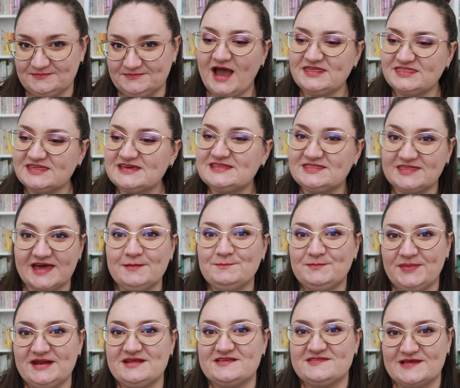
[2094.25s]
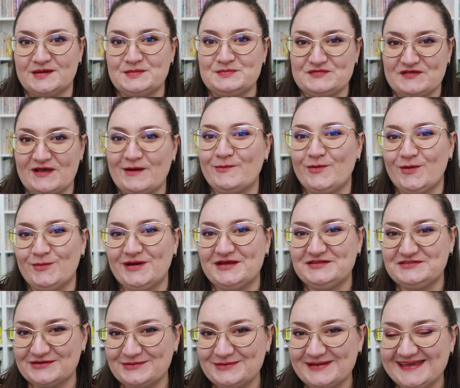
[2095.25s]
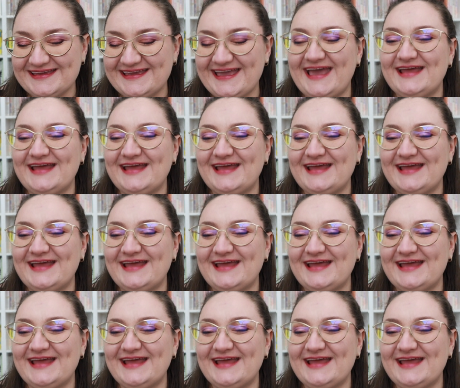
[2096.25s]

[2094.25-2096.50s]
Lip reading: I think that better sums up what we're doing,